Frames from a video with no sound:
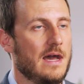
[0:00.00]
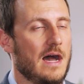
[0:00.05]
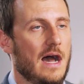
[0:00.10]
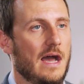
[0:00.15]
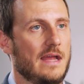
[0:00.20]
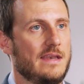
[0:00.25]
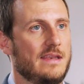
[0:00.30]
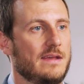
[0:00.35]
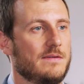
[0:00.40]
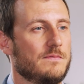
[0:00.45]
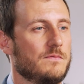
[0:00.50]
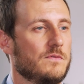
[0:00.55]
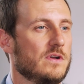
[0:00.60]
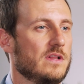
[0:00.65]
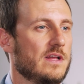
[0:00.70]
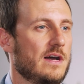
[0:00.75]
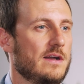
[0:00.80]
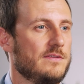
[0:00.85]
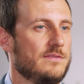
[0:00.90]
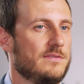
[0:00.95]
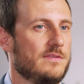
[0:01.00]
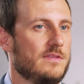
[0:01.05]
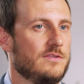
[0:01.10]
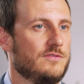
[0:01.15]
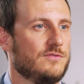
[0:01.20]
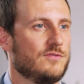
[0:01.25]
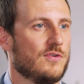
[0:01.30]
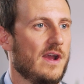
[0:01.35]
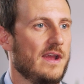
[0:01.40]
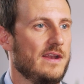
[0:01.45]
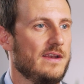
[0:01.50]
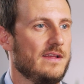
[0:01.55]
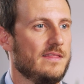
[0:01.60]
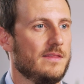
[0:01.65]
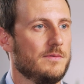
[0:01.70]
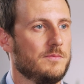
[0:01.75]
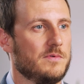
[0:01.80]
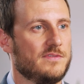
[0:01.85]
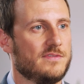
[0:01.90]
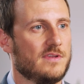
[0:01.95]
I didn't realize the training that
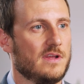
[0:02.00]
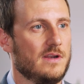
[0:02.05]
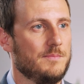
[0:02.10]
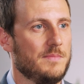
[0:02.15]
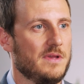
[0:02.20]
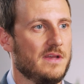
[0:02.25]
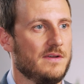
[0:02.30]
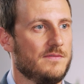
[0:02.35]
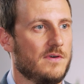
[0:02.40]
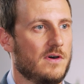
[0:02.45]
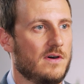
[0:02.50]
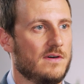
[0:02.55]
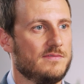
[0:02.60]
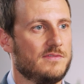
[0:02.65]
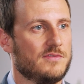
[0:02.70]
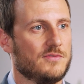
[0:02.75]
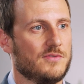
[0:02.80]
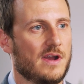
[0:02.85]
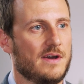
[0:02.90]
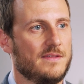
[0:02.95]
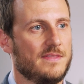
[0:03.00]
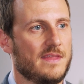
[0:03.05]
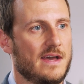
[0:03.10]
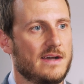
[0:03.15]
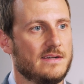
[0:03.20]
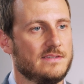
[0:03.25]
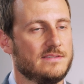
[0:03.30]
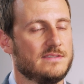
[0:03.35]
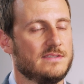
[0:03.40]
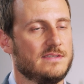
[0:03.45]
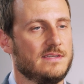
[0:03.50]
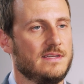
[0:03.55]
was going to be involved around that,